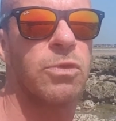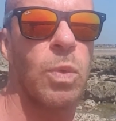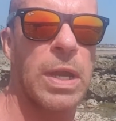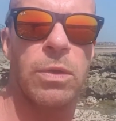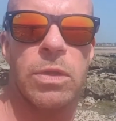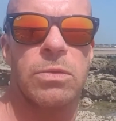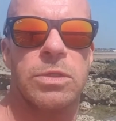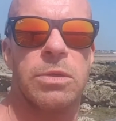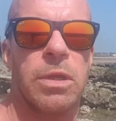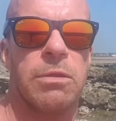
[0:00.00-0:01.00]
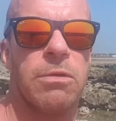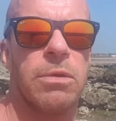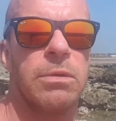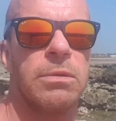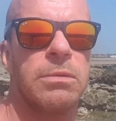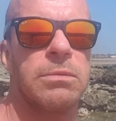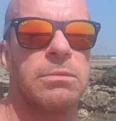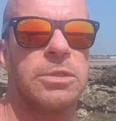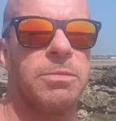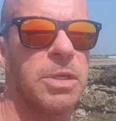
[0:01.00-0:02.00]
So why don't they go and do it on their own?
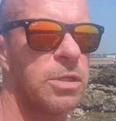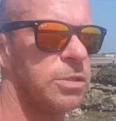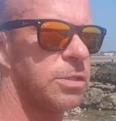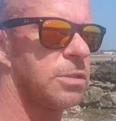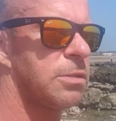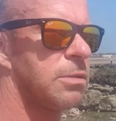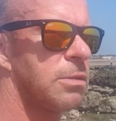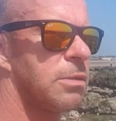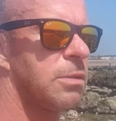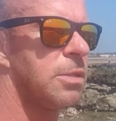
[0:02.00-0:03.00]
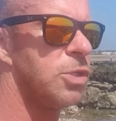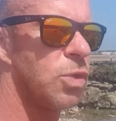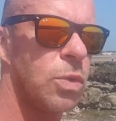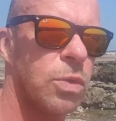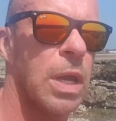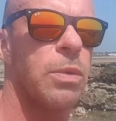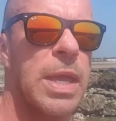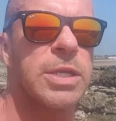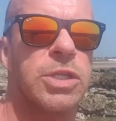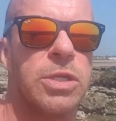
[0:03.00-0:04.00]
It's because they don't know how
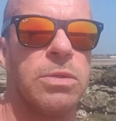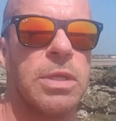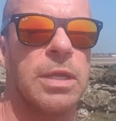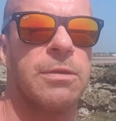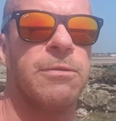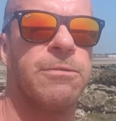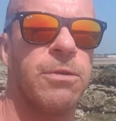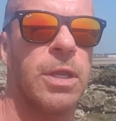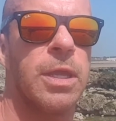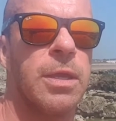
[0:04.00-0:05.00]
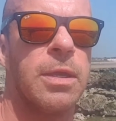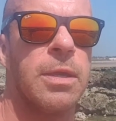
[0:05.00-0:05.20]
to execute that fully.